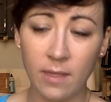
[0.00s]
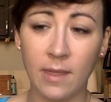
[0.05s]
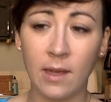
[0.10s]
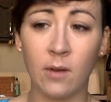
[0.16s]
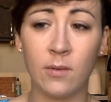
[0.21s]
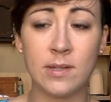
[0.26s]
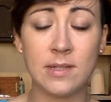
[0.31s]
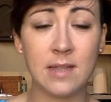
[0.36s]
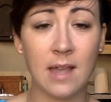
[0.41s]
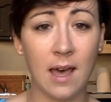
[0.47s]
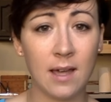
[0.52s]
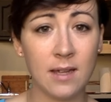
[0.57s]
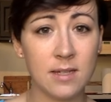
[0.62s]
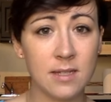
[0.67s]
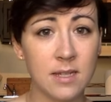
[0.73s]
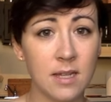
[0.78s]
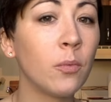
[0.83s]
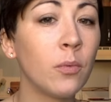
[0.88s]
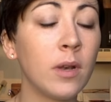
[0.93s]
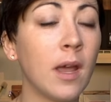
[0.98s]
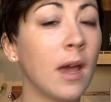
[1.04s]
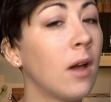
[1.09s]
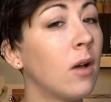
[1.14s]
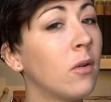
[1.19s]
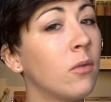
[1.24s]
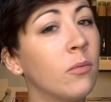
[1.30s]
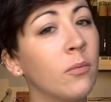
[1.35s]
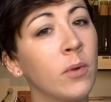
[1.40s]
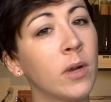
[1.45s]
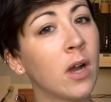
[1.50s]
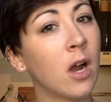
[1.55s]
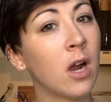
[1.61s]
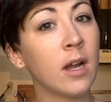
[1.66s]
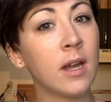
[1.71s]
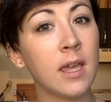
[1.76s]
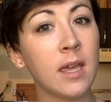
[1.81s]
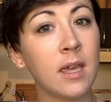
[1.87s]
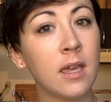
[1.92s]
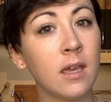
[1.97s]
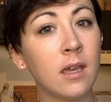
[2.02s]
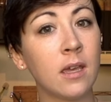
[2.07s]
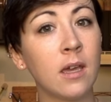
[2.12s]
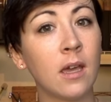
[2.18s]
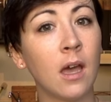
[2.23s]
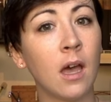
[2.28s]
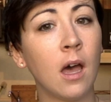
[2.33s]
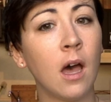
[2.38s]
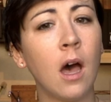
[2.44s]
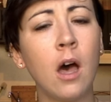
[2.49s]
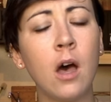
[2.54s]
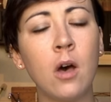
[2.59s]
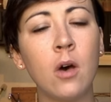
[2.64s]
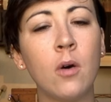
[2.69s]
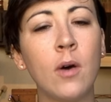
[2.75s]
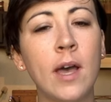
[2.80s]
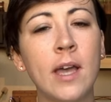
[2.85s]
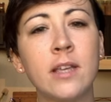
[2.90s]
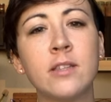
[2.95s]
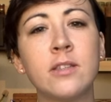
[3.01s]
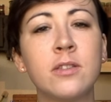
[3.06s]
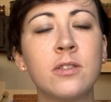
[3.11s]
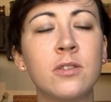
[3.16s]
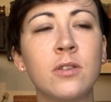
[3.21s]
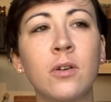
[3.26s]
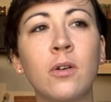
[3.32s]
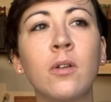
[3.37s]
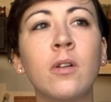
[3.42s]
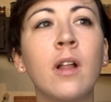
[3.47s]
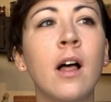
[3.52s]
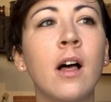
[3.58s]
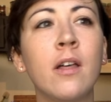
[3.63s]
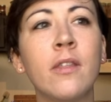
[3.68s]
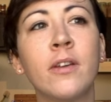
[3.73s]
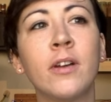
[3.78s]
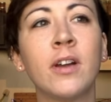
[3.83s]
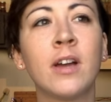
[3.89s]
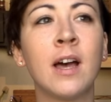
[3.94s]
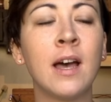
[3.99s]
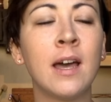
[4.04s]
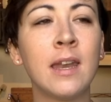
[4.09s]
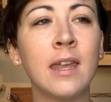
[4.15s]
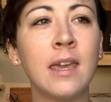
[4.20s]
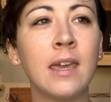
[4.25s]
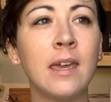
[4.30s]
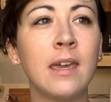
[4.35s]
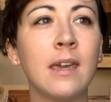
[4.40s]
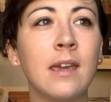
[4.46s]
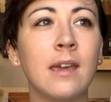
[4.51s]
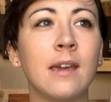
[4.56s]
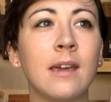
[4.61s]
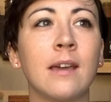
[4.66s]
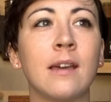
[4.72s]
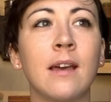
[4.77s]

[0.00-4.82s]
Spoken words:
There was that. Now, regarding, oh, I stole all their honey,